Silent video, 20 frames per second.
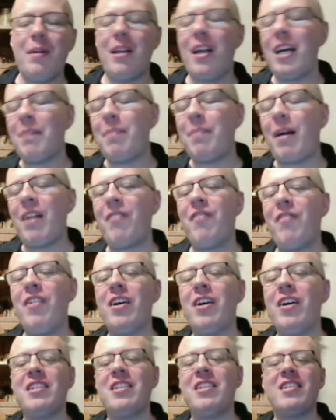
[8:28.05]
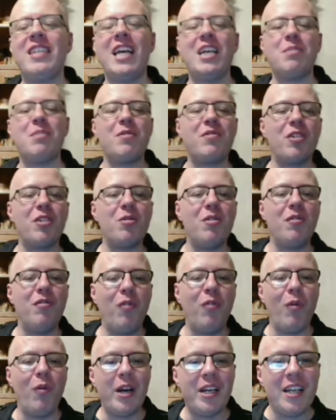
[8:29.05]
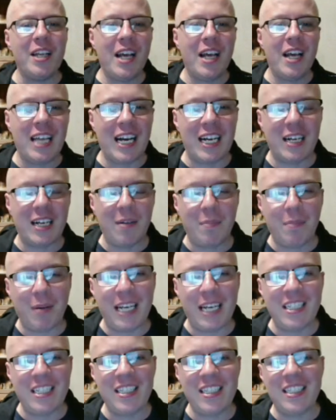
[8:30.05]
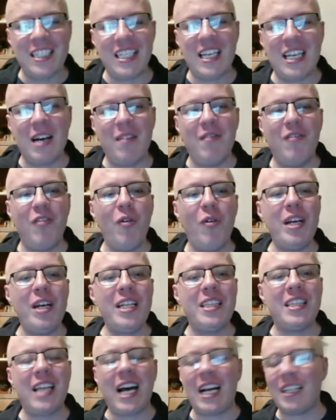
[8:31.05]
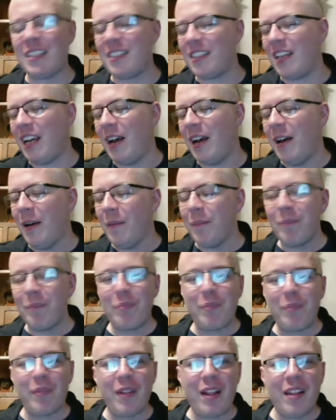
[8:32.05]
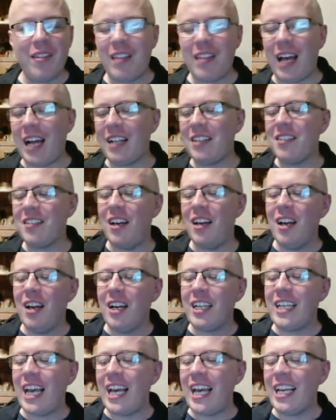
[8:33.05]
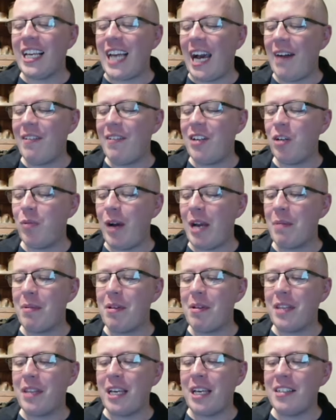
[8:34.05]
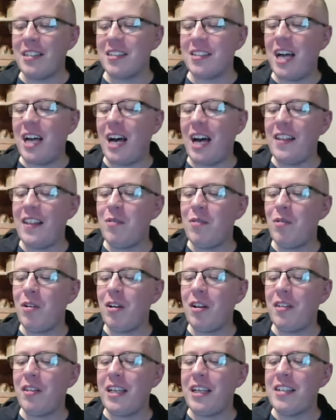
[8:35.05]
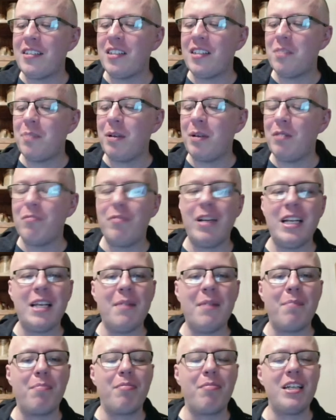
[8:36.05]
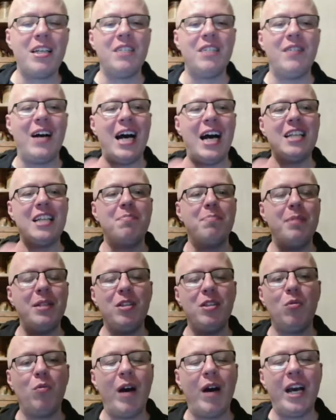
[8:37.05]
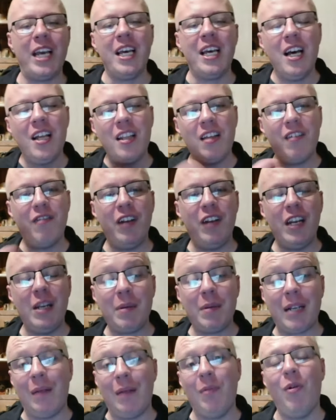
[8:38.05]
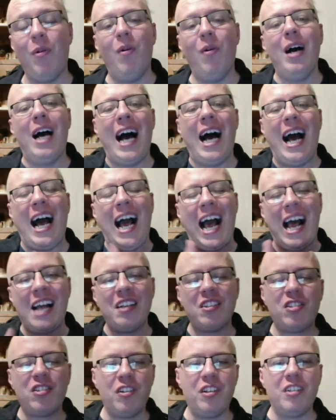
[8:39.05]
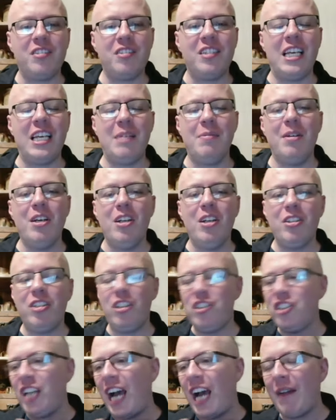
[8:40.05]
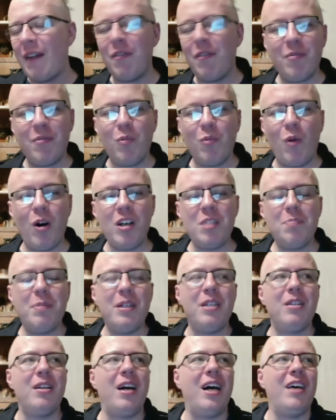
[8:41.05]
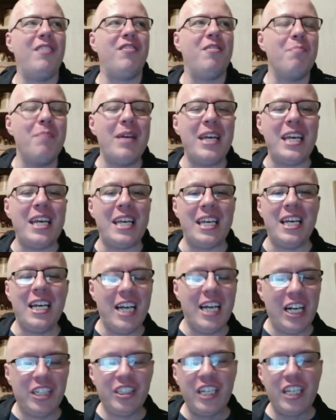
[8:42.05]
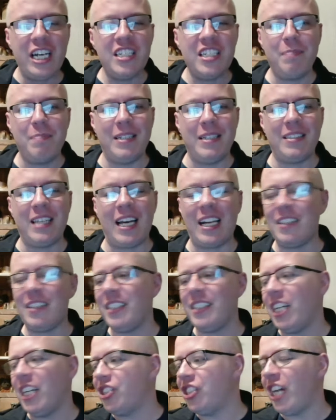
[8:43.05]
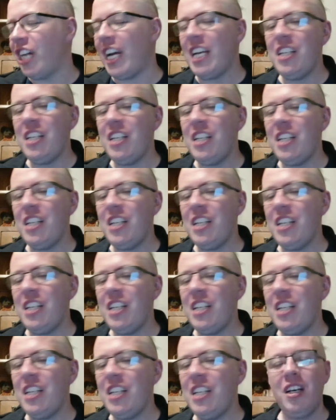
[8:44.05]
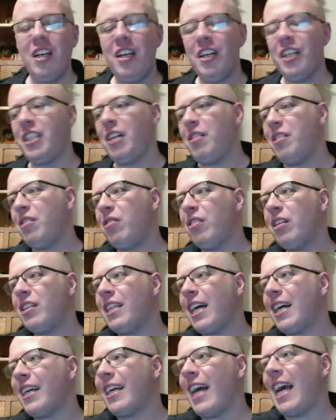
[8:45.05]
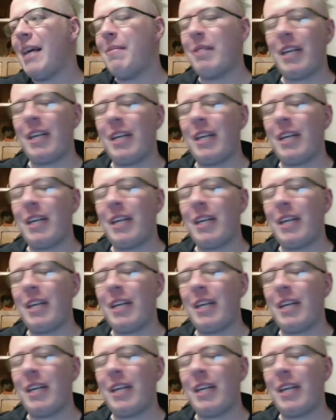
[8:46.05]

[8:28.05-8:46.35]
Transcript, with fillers: But like Barry Ferguson says, we've got to avoid that complacency, avoid that. Uh, that uh, getting carried away with things. And I think one of the things that's been really impressive has been the way that Philippe Clement has got the team to have what has been, for me, a change of mentality, a change of focus. You know, you look at that game against St.